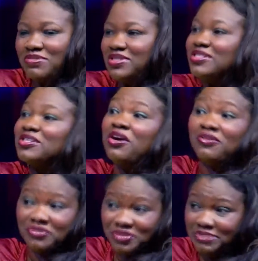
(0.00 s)
I'm
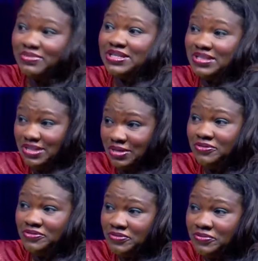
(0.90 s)
discovering
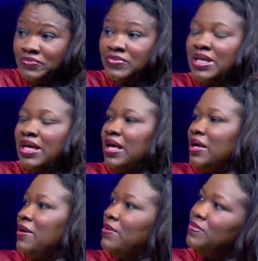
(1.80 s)
myself.
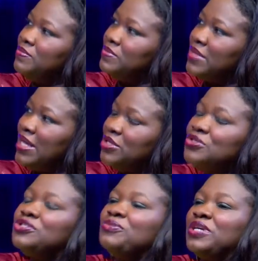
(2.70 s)
I
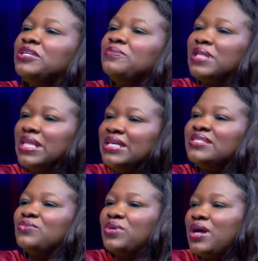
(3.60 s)
used to be in a
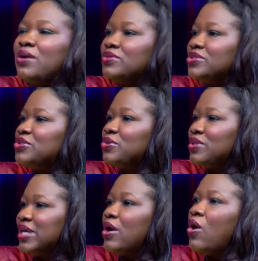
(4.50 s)
place where I was
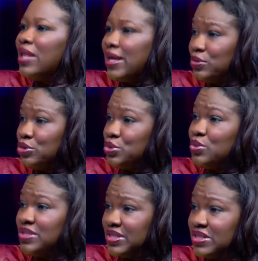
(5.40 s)
told that all I could
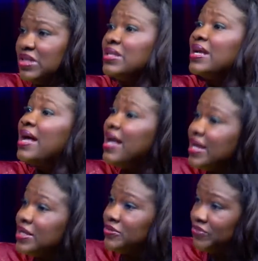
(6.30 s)
do was a certain
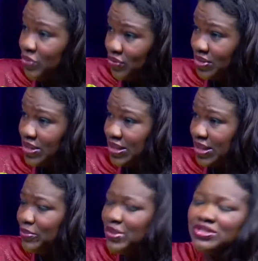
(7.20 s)
kind of
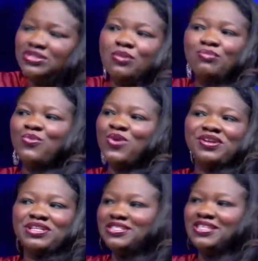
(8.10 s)
music. But
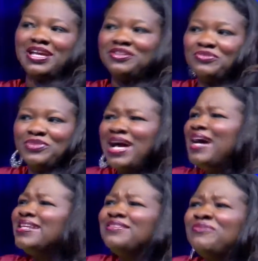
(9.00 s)
somewhere inside of me,
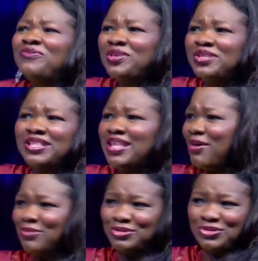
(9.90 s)
I didn't feel
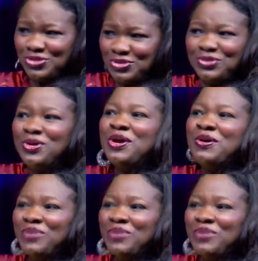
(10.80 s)
that was true.